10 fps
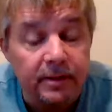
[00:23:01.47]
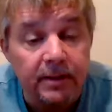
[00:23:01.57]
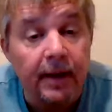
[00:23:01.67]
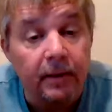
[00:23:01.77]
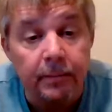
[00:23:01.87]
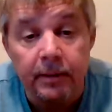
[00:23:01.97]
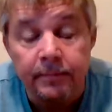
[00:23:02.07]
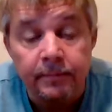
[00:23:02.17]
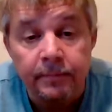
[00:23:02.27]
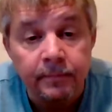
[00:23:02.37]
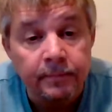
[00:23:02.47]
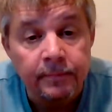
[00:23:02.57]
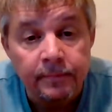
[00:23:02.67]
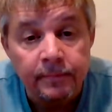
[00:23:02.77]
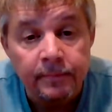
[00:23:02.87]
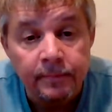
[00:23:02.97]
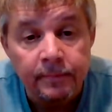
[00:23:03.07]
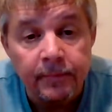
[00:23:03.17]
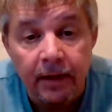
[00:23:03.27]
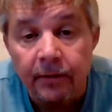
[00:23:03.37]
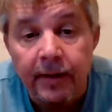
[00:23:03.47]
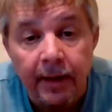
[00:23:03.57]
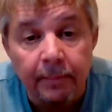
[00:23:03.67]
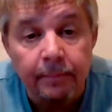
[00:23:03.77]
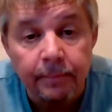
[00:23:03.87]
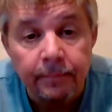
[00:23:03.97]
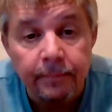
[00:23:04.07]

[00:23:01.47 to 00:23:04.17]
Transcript: sat at me. There I am,